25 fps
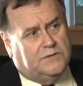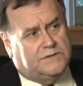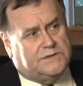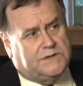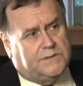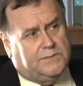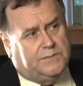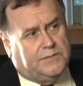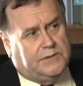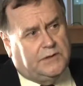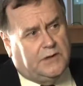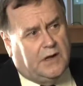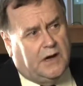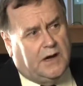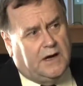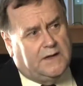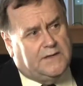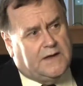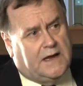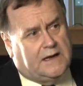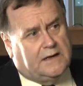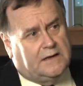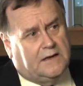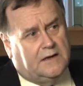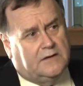will supply
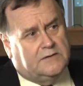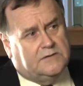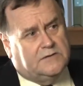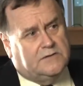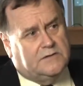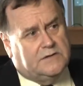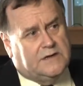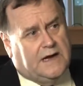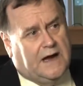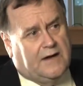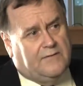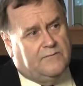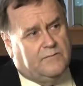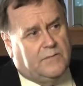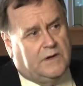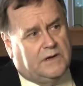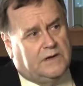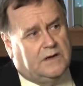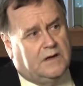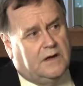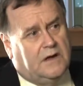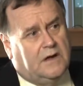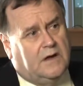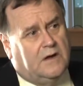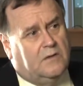that local
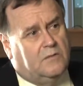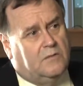government